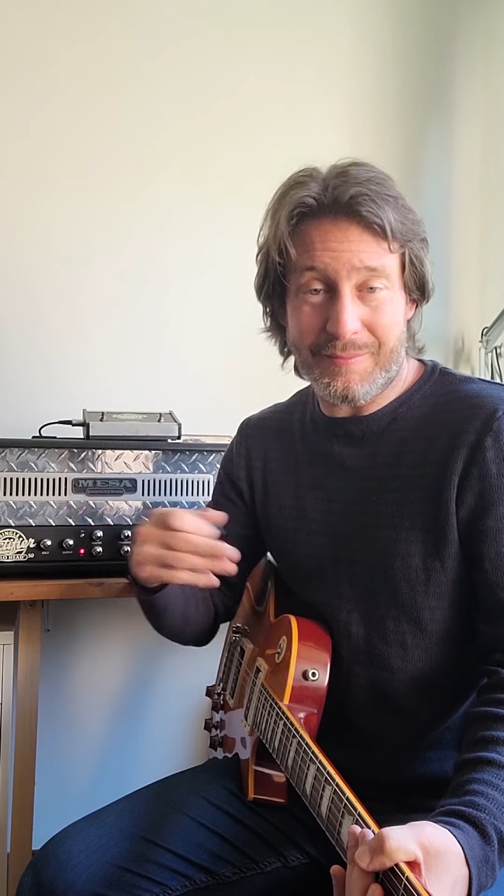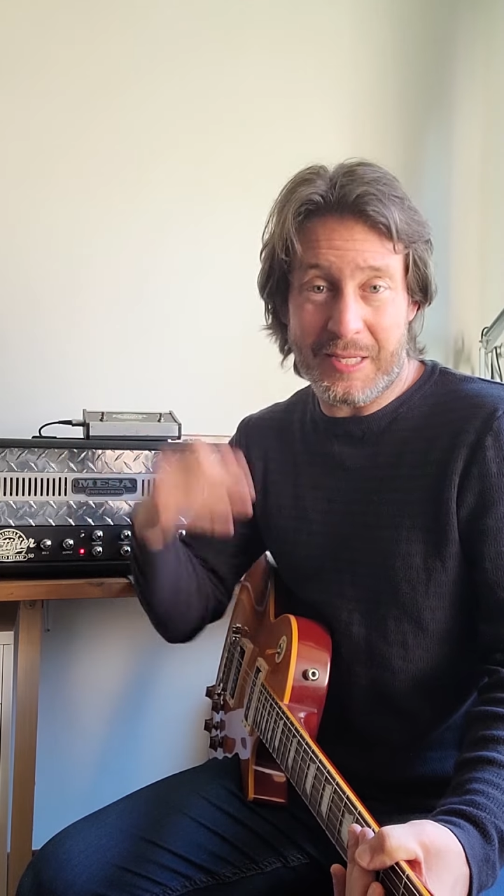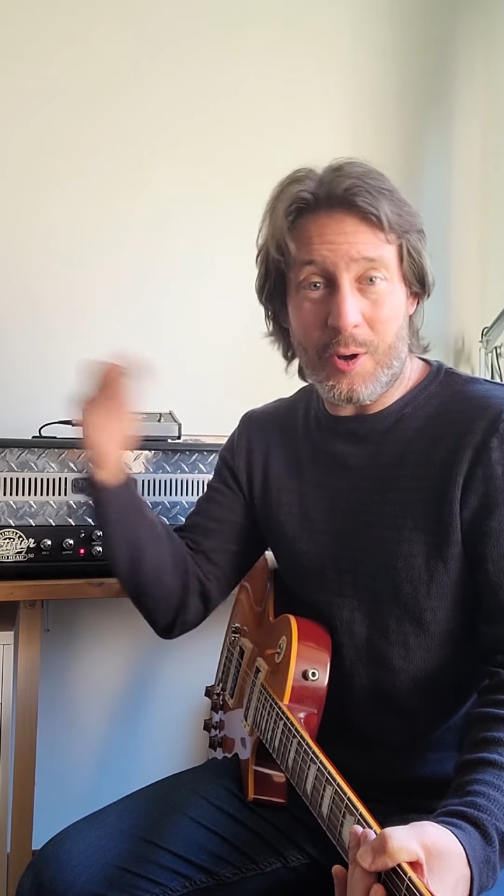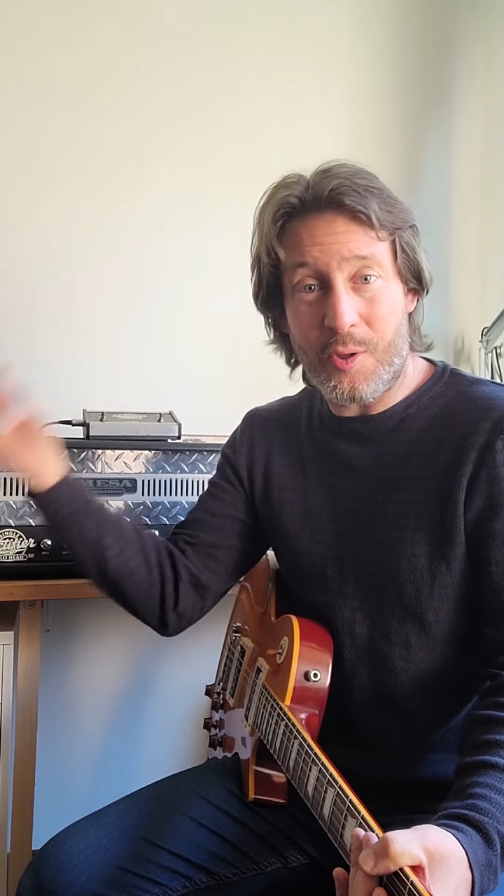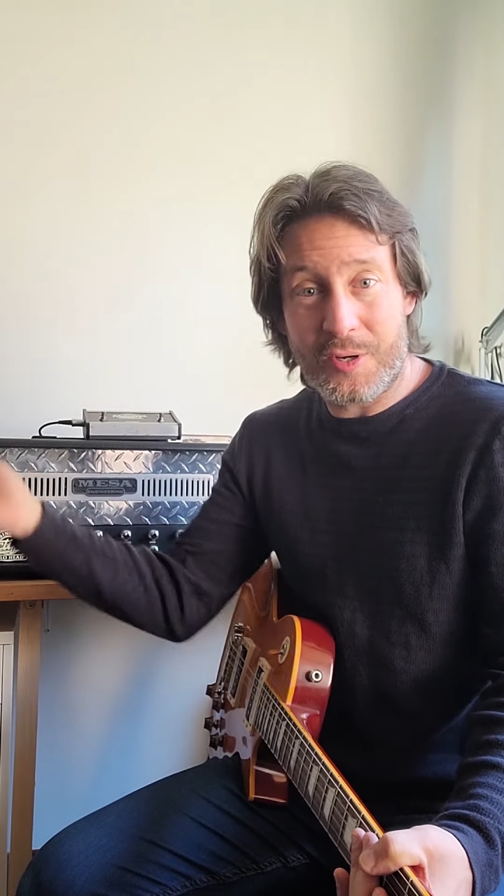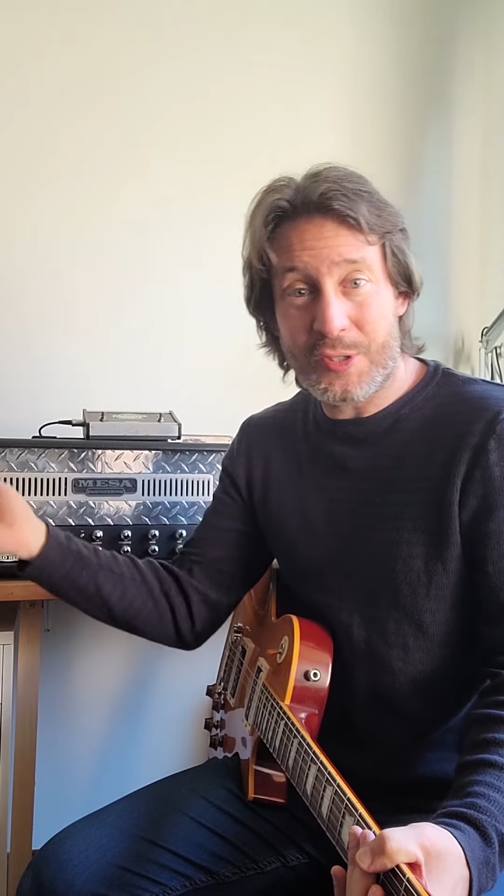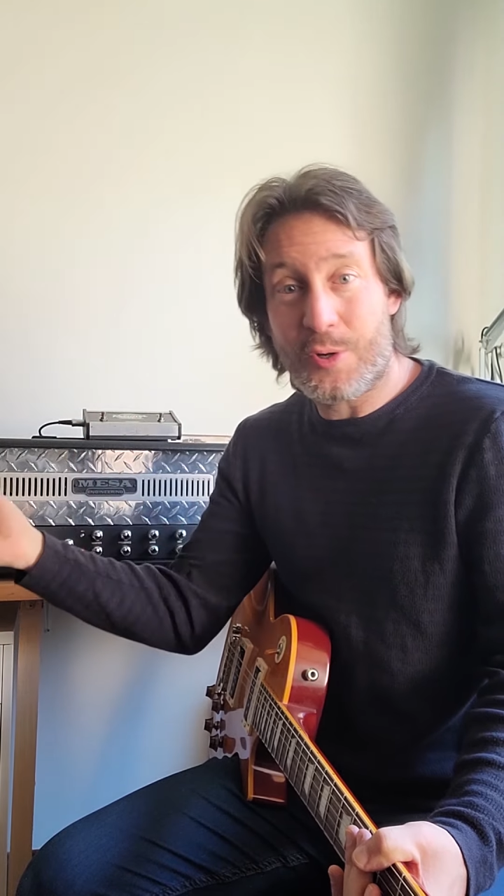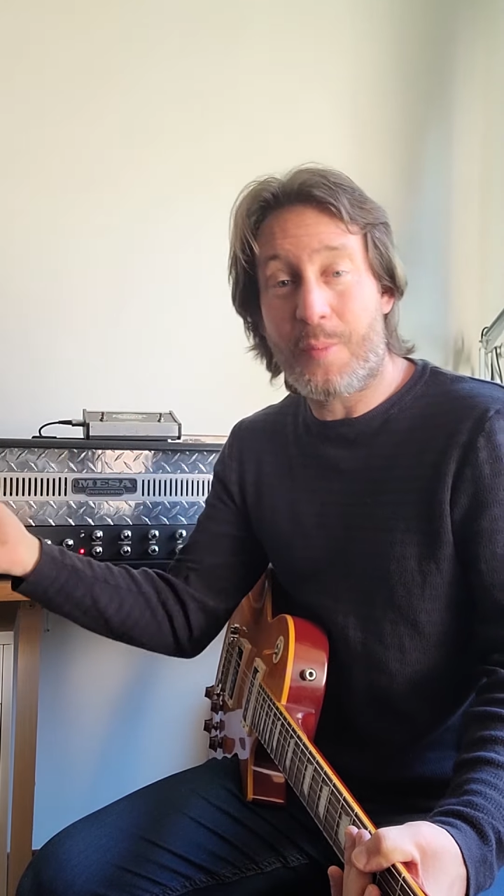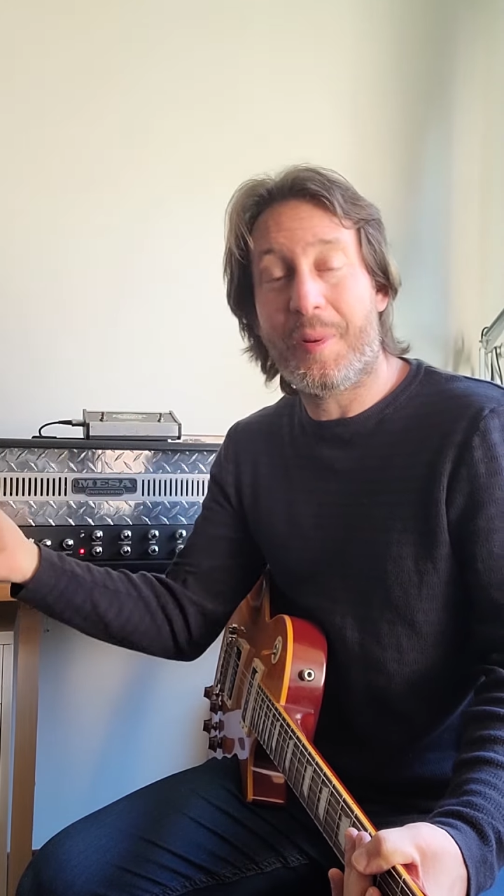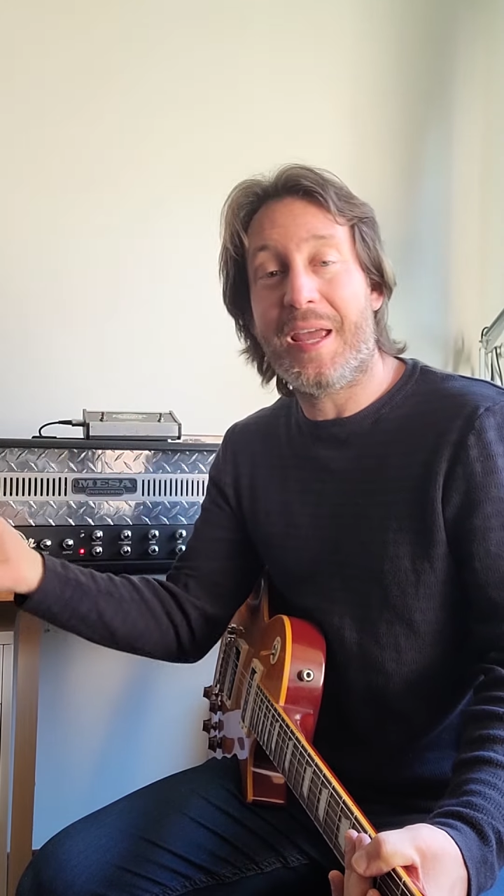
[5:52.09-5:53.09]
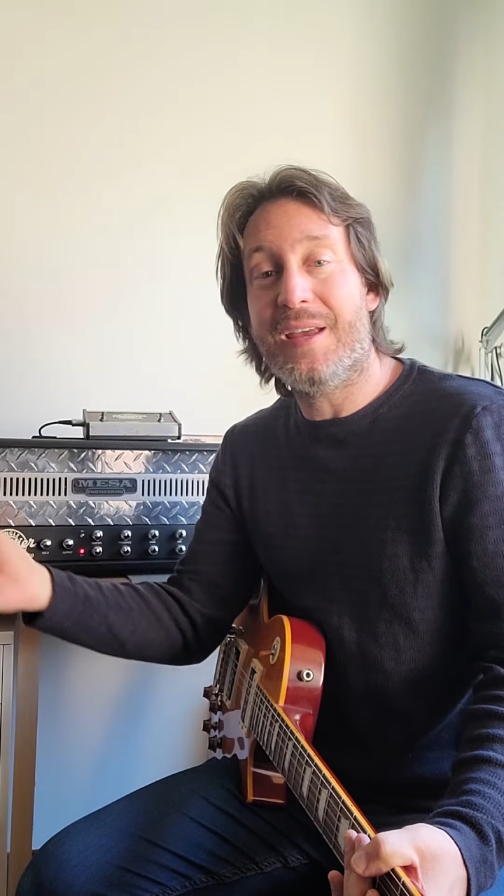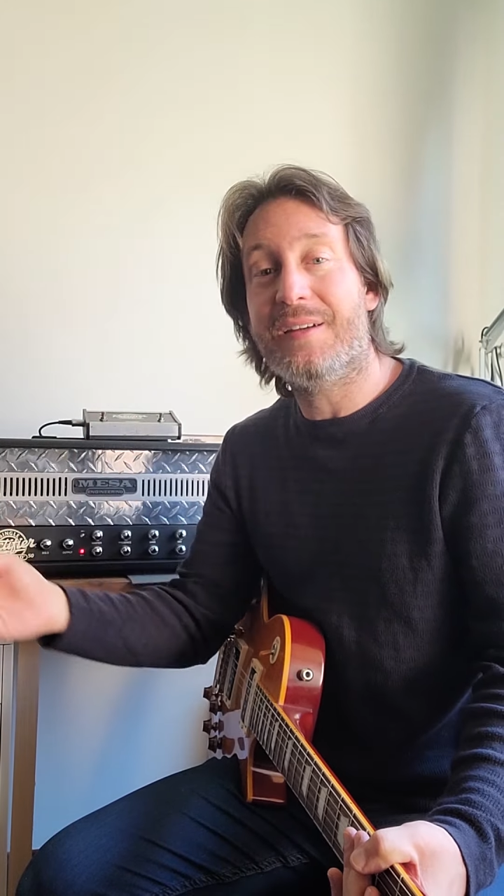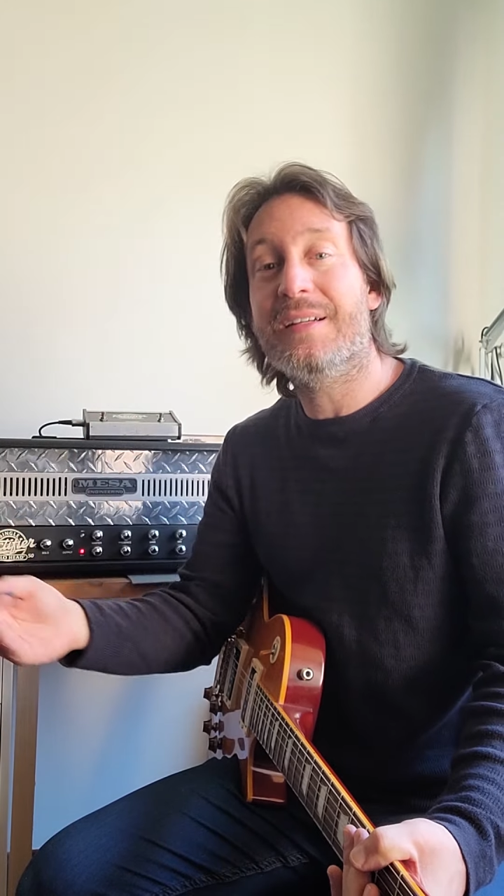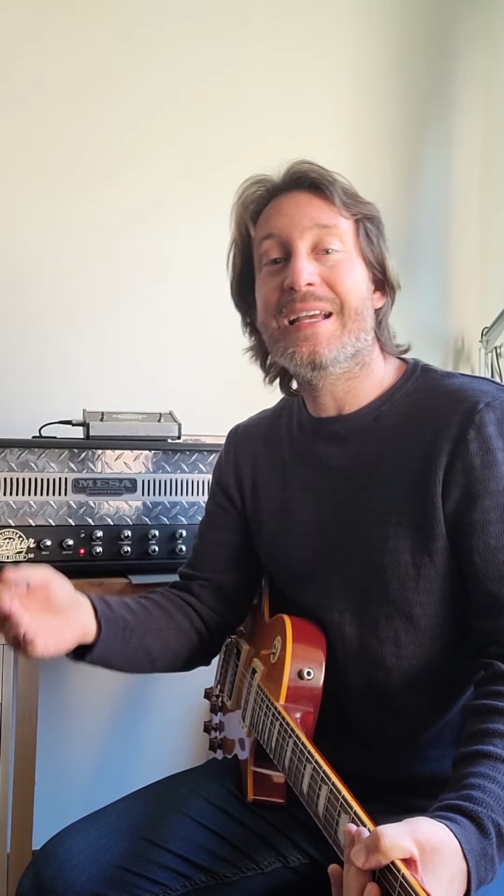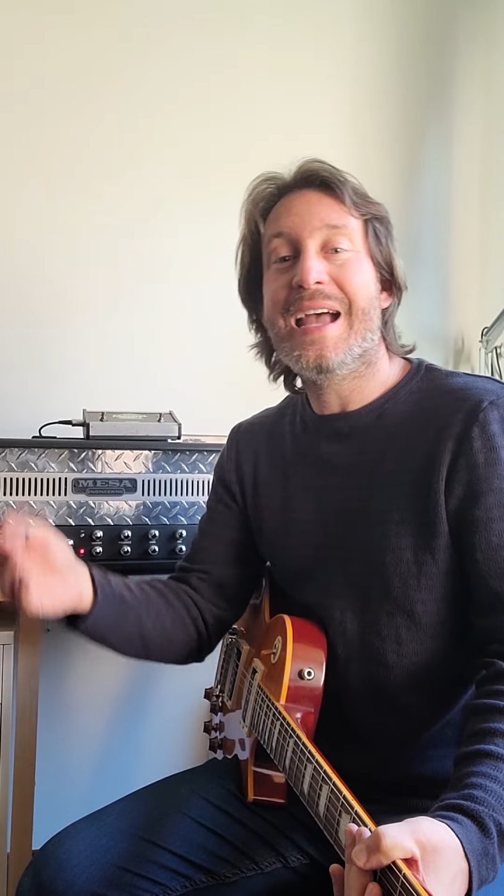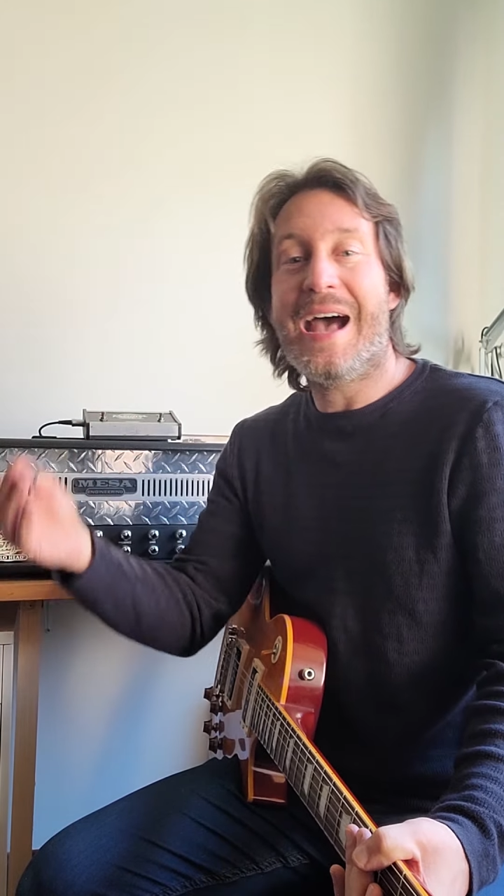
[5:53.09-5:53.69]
the other guitar player,